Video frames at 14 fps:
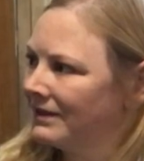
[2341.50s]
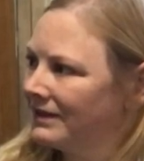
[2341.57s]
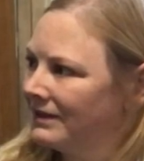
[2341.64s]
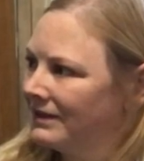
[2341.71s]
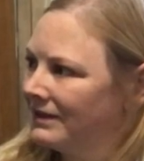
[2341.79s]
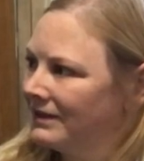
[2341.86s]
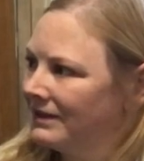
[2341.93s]

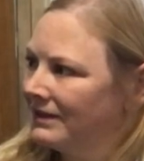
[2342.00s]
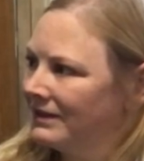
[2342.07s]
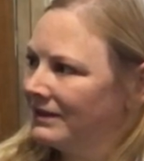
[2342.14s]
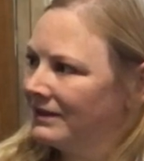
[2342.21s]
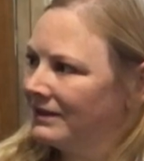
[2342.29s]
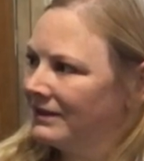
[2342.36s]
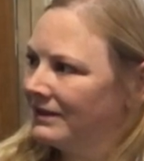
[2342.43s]

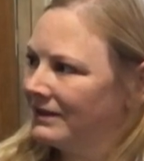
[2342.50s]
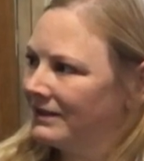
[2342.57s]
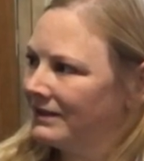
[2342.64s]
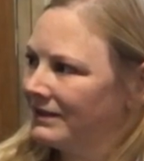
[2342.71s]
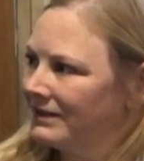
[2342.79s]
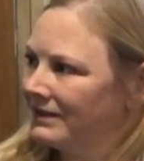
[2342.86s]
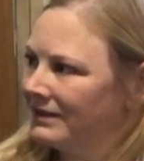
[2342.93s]

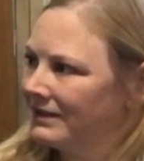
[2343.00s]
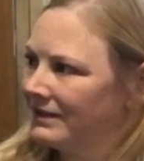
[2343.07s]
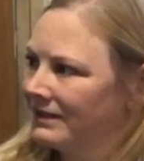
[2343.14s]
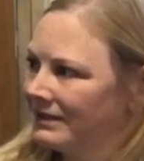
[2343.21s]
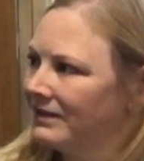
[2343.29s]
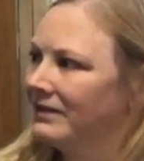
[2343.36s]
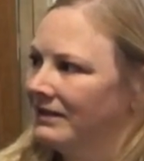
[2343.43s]

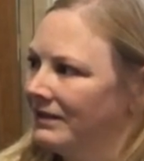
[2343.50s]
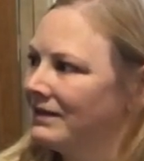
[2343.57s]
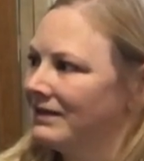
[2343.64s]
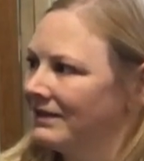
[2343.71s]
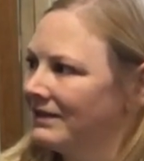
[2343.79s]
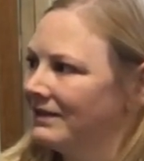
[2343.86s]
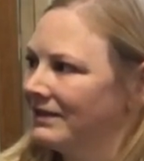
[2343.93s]

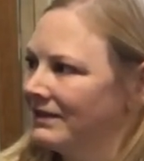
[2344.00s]
(not speaking)